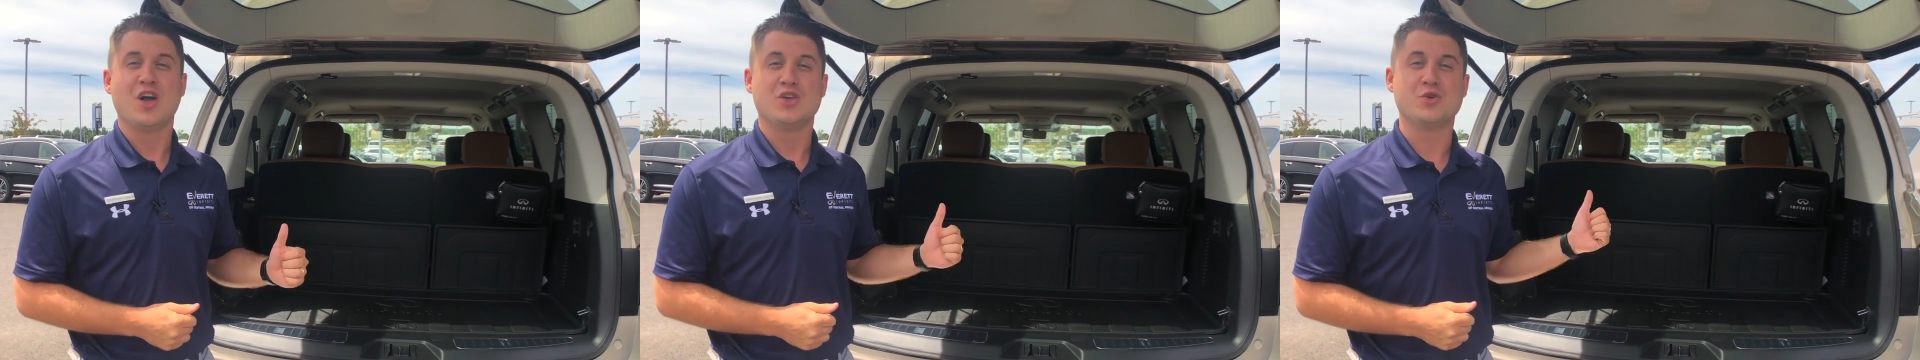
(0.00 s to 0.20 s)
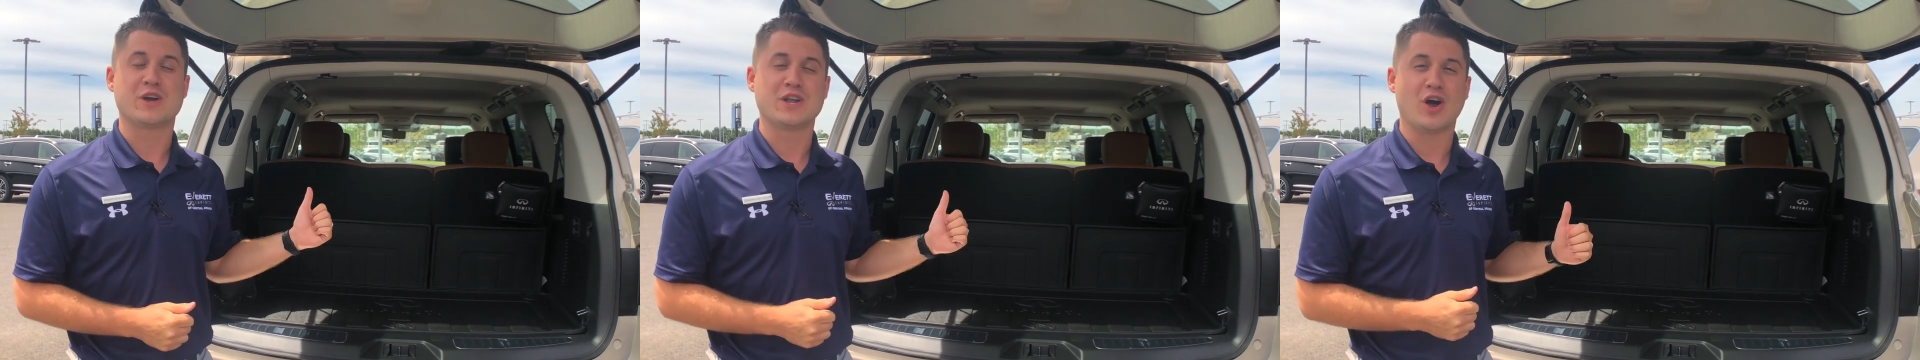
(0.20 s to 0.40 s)

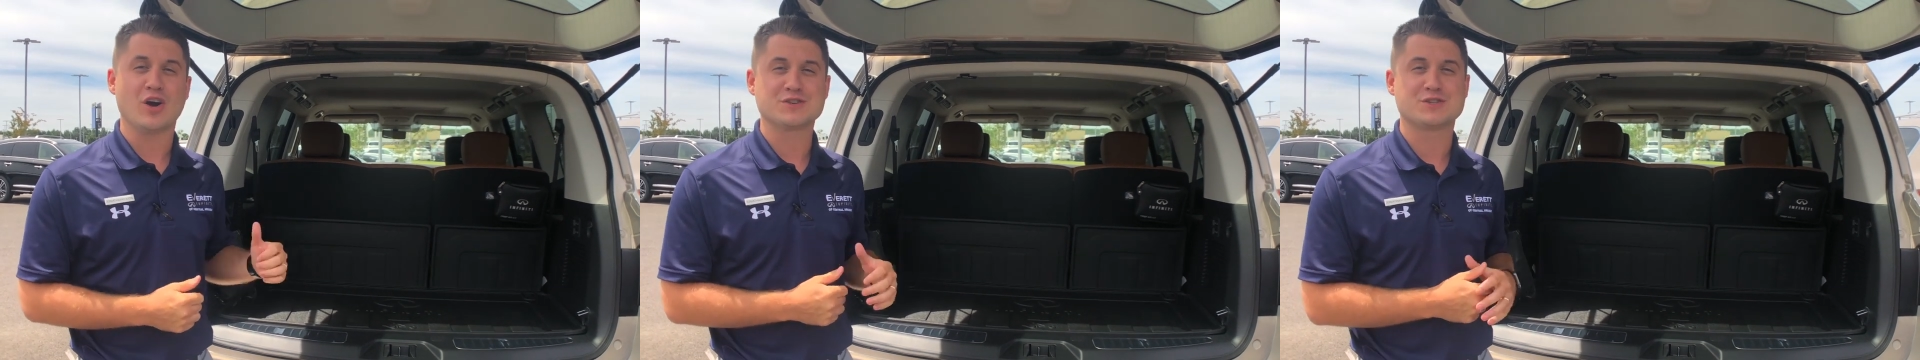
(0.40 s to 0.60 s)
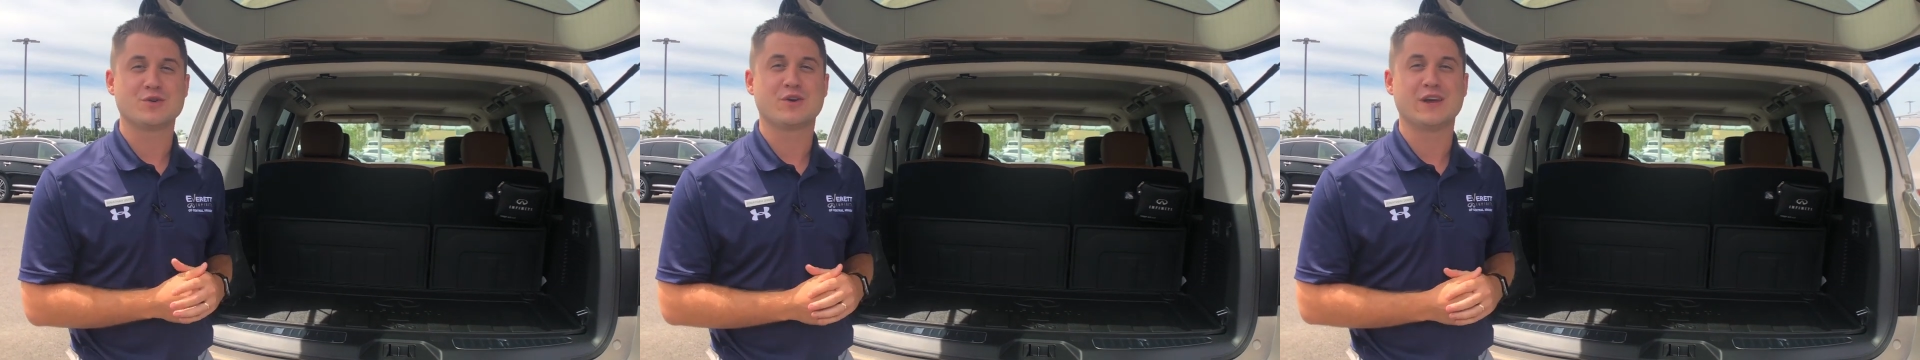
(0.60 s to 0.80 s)
You can
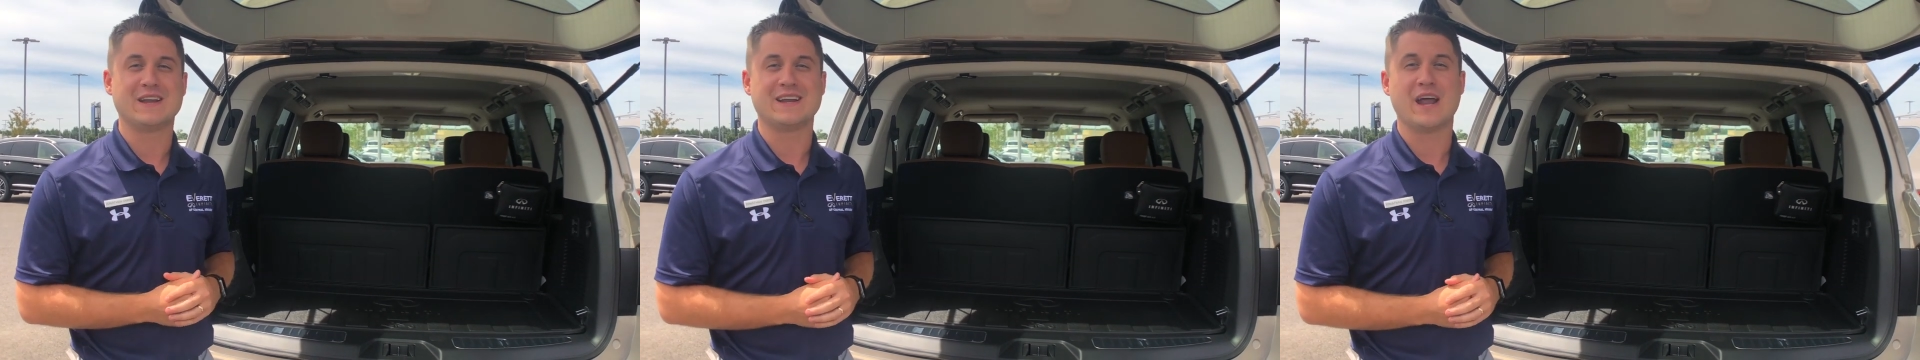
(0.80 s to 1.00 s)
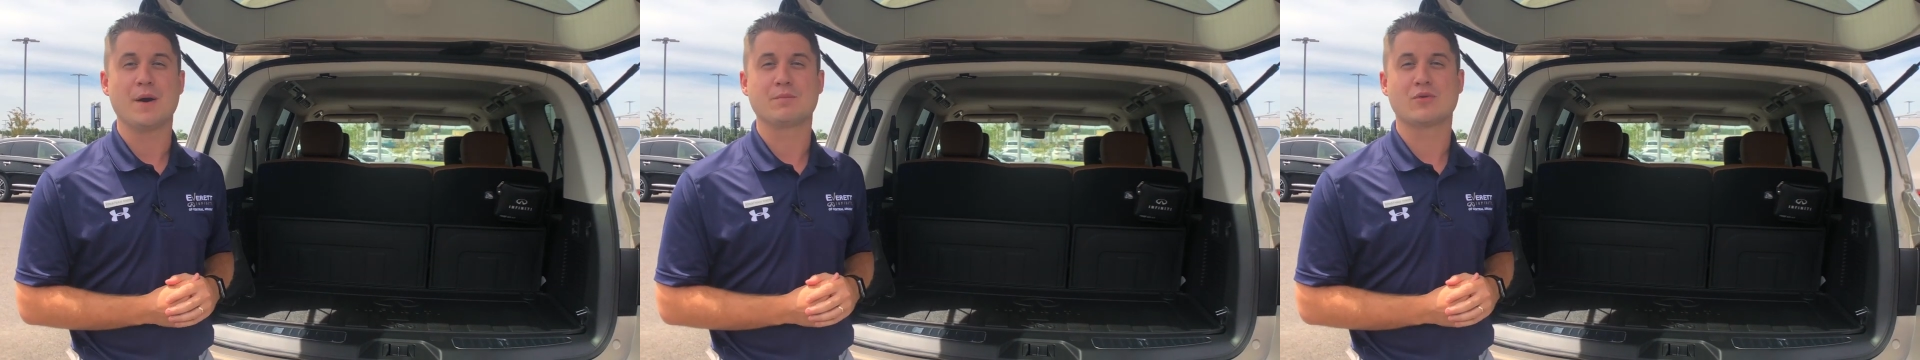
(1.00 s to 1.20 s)
also get
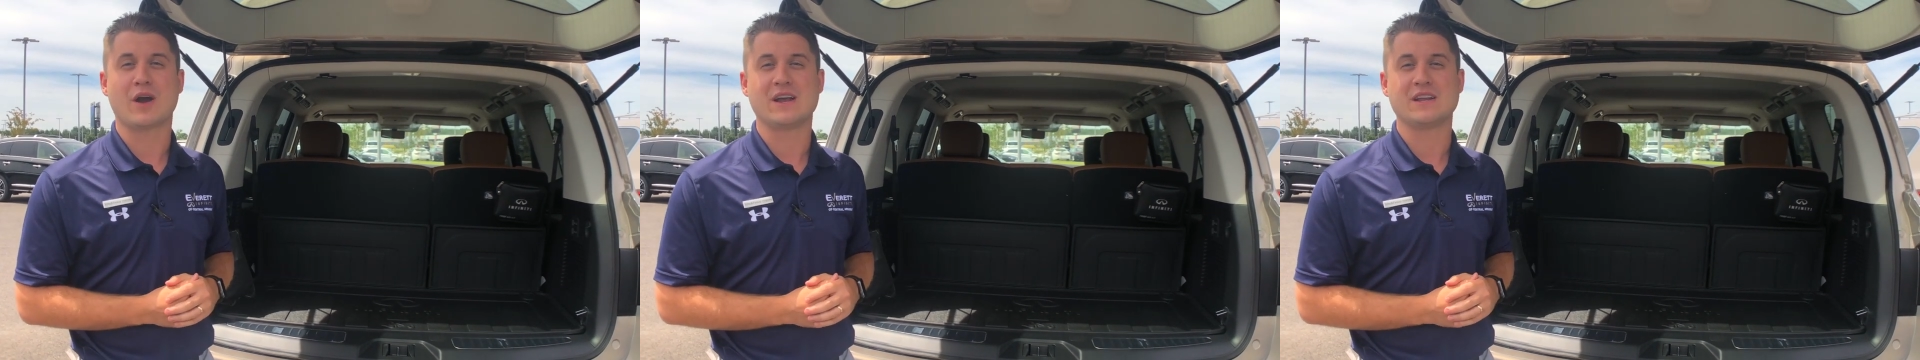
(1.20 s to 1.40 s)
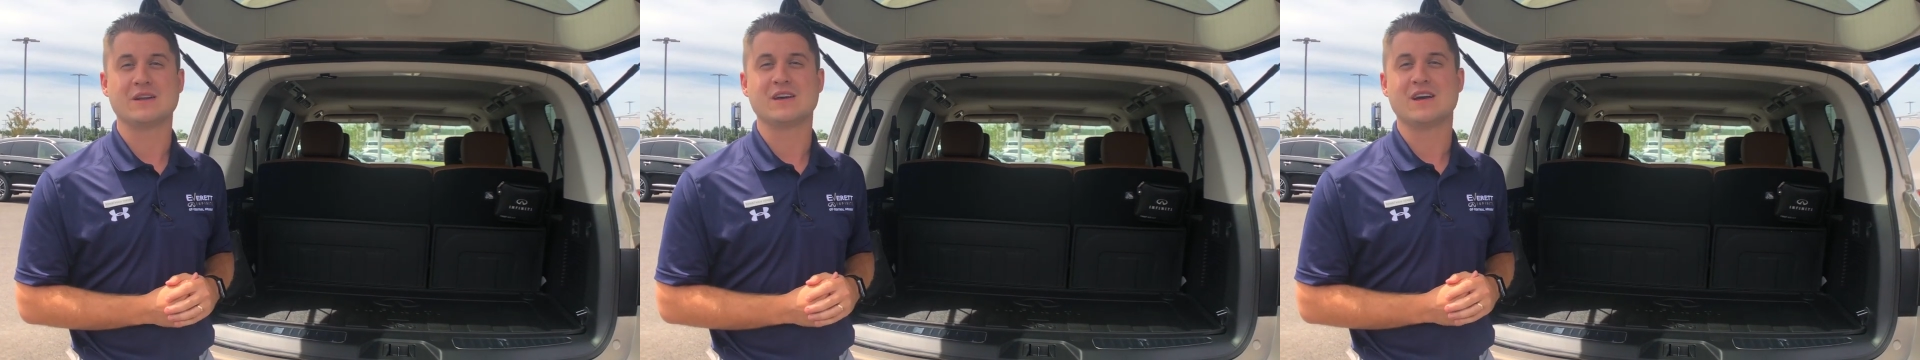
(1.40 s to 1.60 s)
an
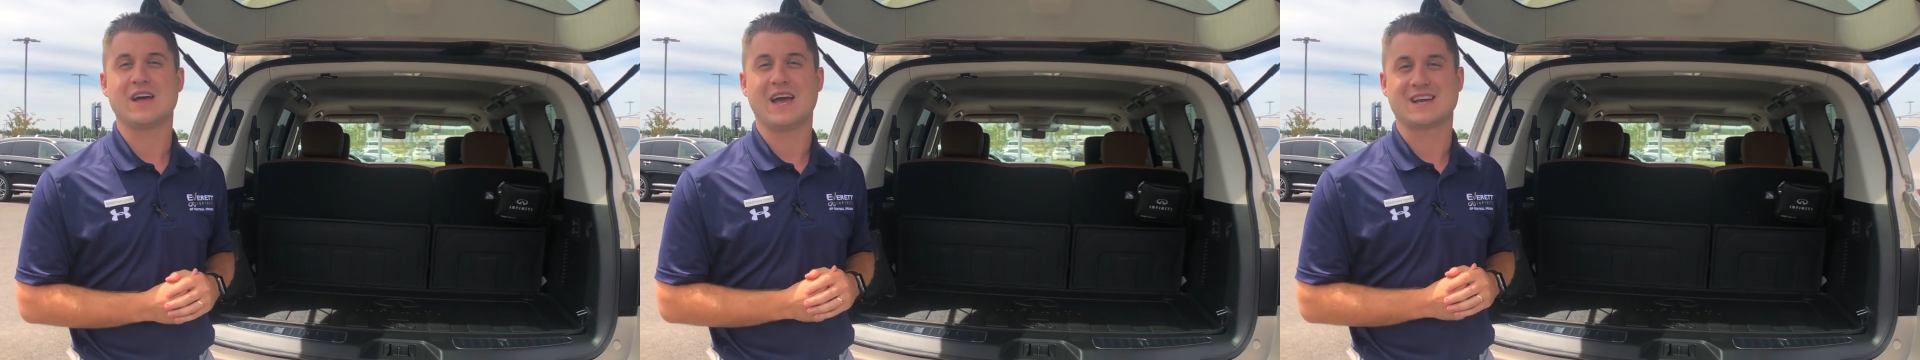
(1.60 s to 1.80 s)
upgraded